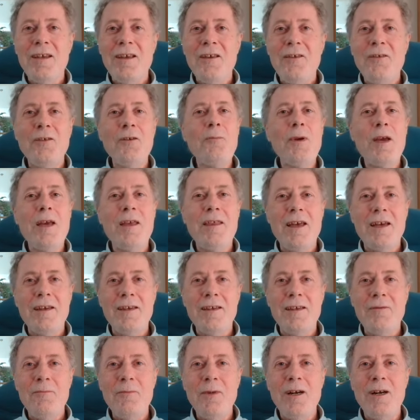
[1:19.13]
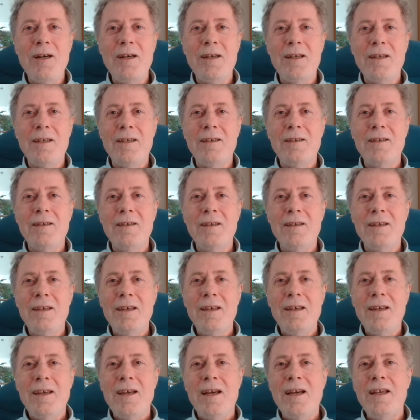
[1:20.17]
So bear that in mind.
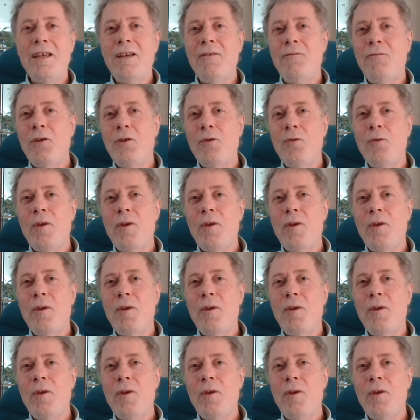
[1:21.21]
And if you're